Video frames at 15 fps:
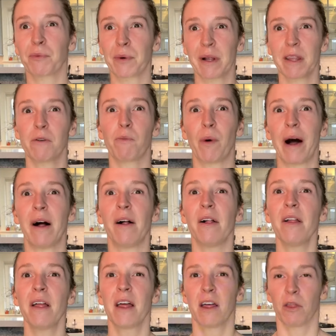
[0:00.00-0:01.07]
really
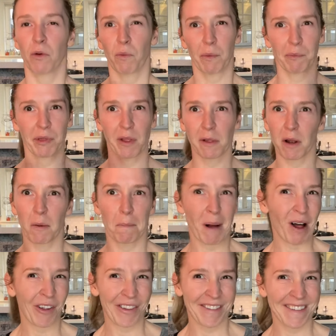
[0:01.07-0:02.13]
well, the one with the little
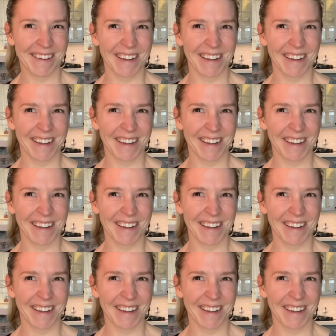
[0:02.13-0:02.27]
balls in